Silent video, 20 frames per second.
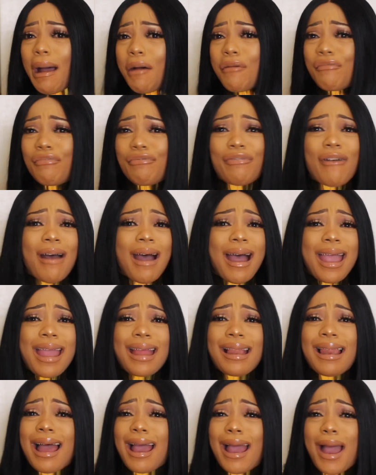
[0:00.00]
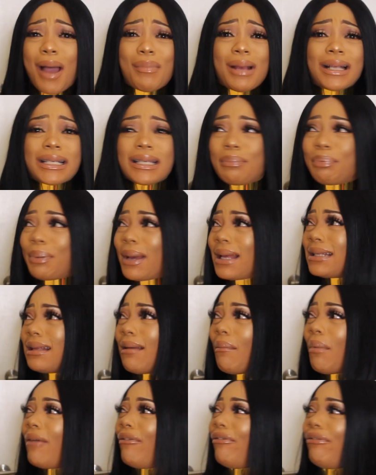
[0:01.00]
I'm fine. Like, am I supposed
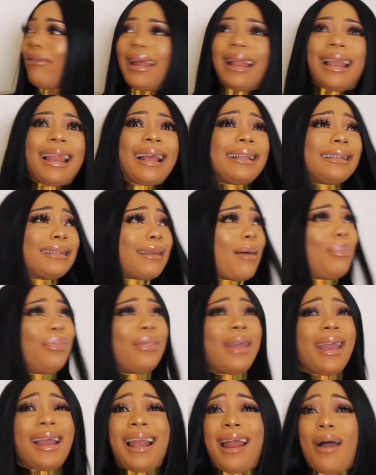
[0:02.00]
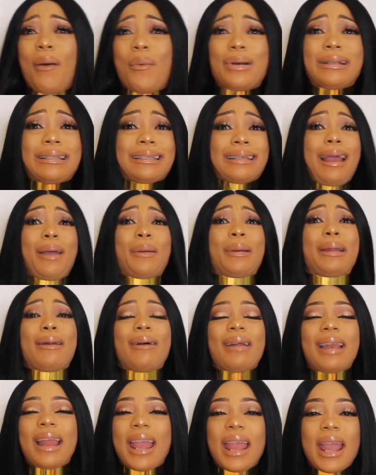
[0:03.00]
to be feeling something? Like, what's going
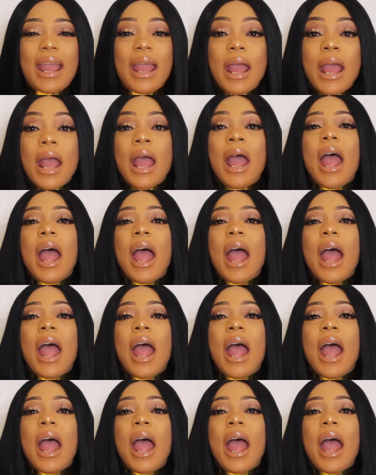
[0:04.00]
on here?